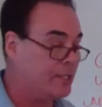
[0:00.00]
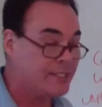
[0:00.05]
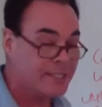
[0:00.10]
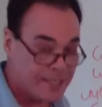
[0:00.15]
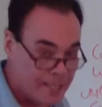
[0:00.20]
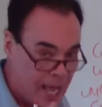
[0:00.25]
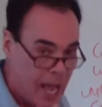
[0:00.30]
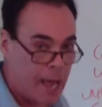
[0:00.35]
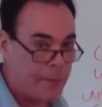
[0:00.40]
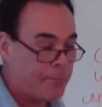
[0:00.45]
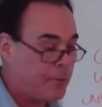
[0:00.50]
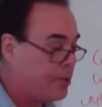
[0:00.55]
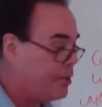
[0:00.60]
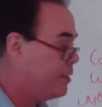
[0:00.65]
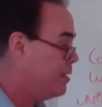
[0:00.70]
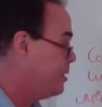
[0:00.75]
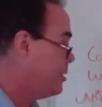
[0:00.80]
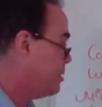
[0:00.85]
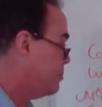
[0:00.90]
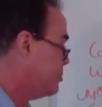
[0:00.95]
It's not part
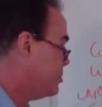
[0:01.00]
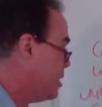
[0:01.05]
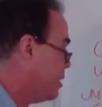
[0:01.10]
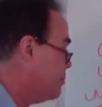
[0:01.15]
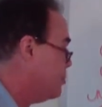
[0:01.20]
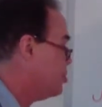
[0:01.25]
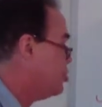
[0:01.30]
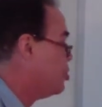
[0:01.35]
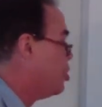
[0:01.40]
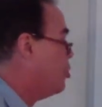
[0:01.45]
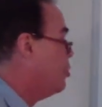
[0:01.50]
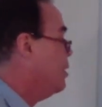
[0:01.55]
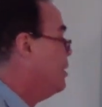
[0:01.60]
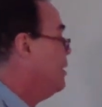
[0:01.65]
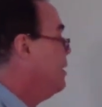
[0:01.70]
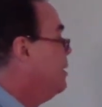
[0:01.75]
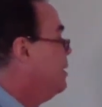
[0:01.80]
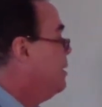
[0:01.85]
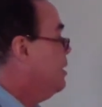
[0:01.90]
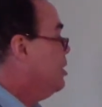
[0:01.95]
of the income statement. So
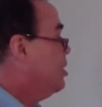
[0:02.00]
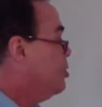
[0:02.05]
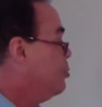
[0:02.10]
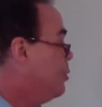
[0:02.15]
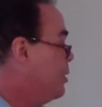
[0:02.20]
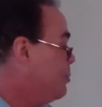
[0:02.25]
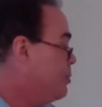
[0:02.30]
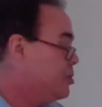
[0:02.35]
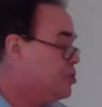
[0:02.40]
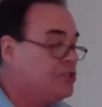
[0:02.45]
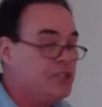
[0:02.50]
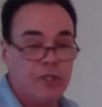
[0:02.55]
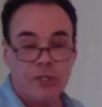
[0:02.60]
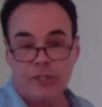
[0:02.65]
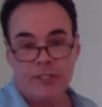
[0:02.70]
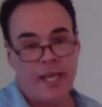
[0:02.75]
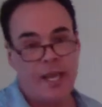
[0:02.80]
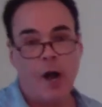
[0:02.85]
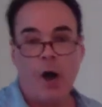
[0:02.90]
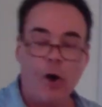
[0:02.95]
we would still
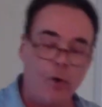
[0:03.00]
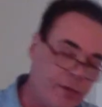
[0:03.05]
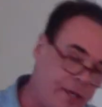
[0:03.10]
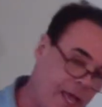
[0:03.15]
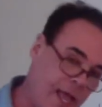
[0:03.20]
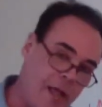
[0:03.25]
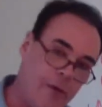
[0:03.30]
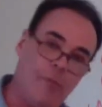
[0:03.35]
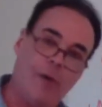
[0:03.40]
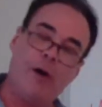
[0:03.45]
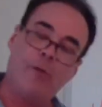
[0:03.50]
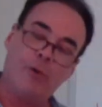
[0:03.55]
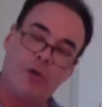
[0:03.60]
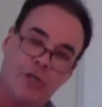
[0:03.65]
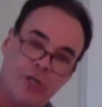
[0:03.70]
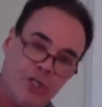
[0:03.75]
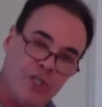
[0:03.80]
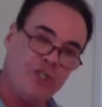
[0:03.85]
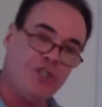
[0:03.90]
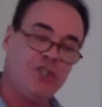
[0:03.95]
say, okay, well,
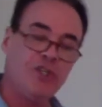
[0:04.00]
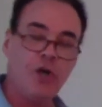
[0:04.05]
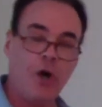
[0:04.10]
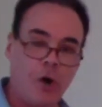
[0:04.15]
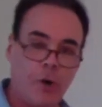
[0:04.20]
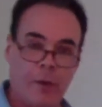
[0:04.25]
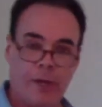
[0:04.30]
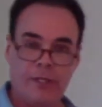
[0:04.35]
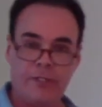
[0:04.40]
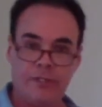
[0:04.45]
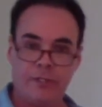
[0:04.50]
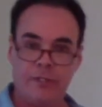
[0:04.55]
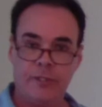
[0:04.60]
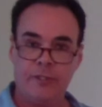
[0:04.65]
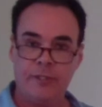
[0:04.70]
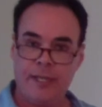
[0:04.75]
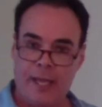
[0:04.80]
we're going to show it.